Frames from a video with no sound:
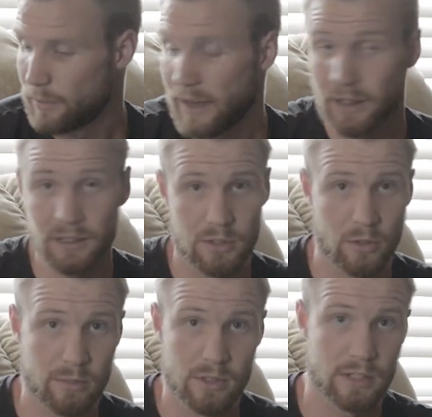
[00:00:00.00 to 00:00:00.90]
bag,
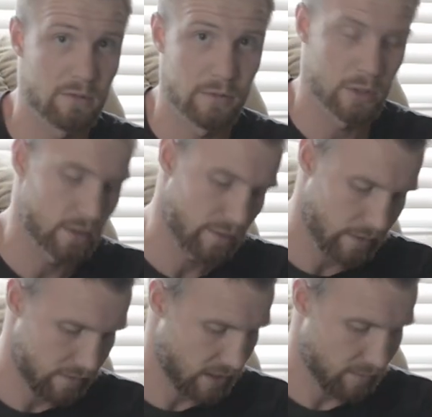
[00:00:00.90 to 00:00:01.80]
so I'm just reviewing the
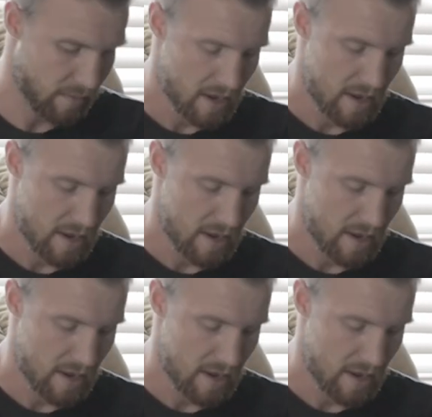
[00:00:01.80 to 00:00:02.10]
15.